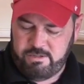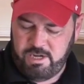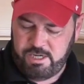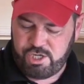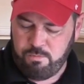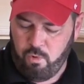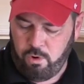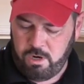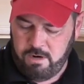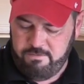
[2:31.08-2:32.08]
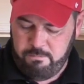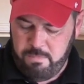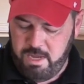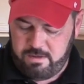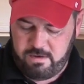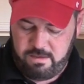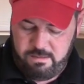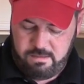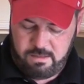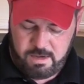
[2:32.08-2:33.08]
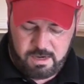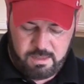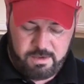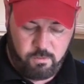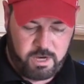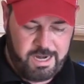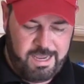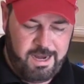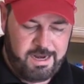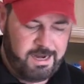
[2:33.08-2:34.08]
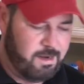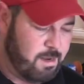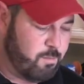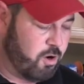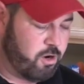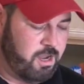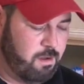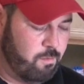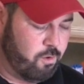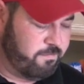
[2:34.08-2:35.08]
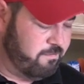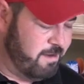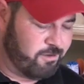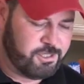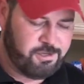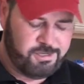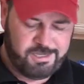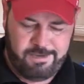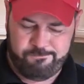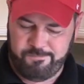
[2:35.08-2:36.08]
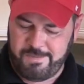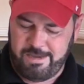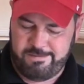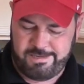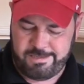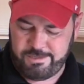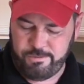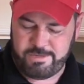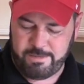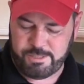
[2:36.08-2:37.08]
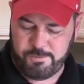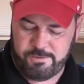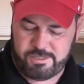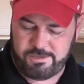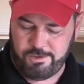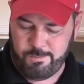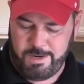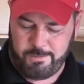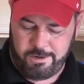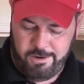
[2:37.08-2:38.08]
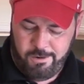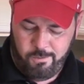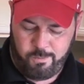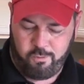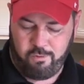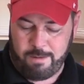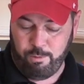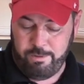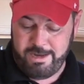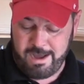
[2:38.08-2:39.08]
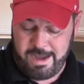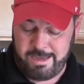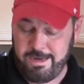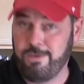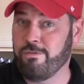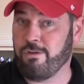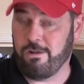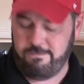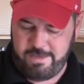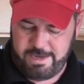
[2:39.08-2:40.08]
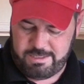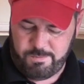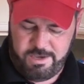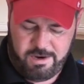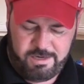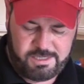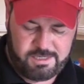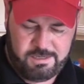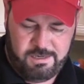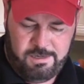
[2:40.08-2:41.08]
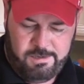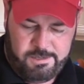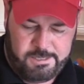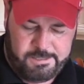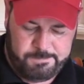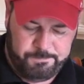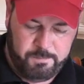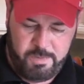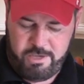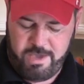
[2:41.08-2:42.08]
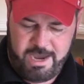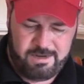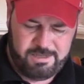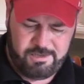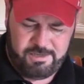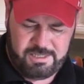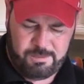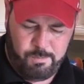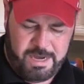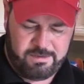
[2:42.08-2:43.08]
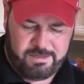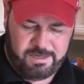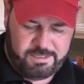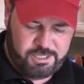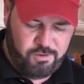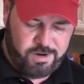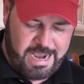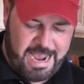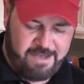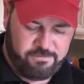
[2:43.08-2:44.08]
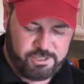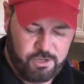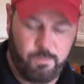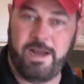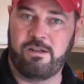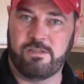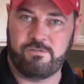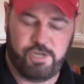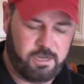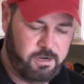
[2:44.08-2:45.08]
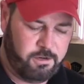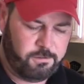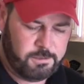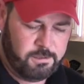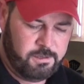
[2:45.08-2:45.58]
touch more of the meat that we're gonna eat and imparting more flavor. So you see, I said 2 tablespoons of salt and pepper. We're probably not gonna use all of that, to be honest, but you can. So this is about 2.5 or so pounds of chicken here.